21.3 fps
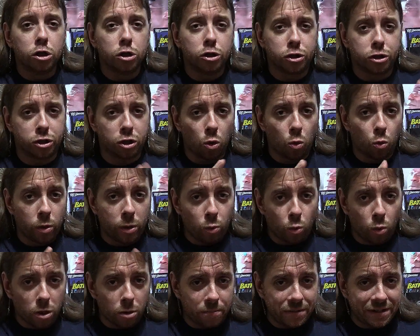So we
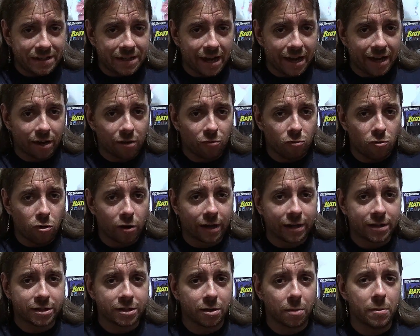will be taking a look
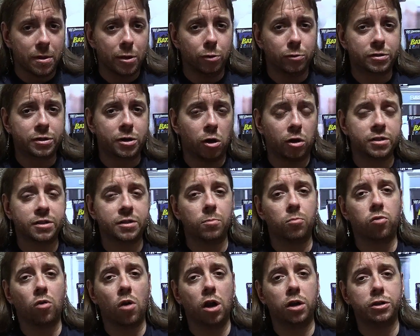at some of those
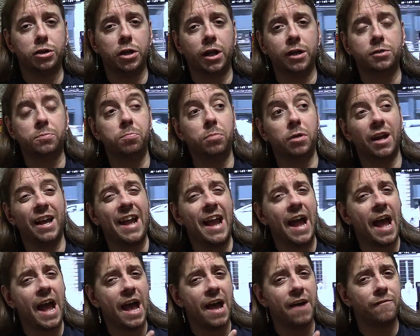custom projects, but I
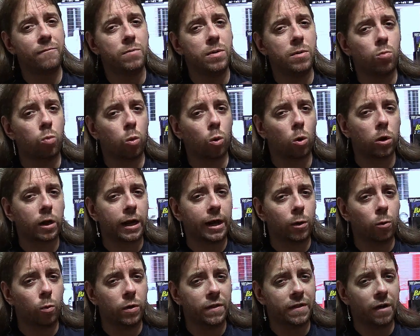have been
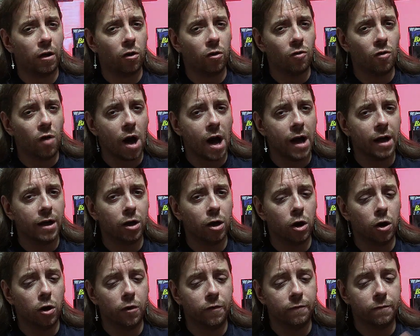working with a lot
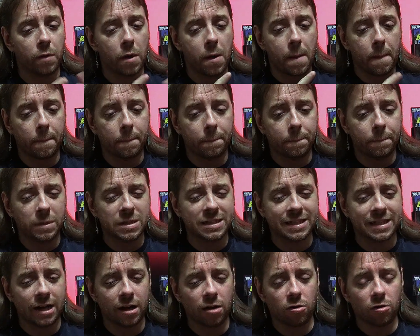of
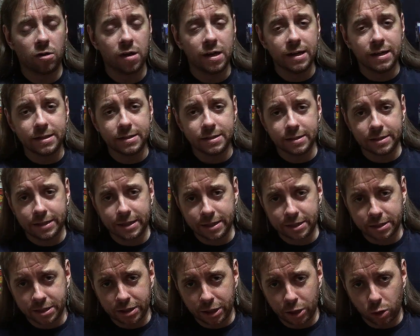Mattel
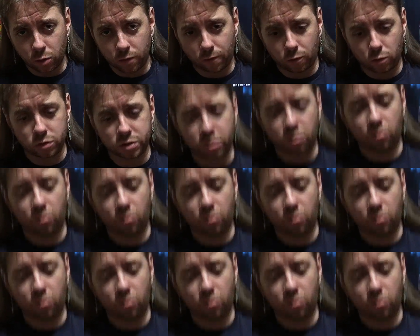DC Universe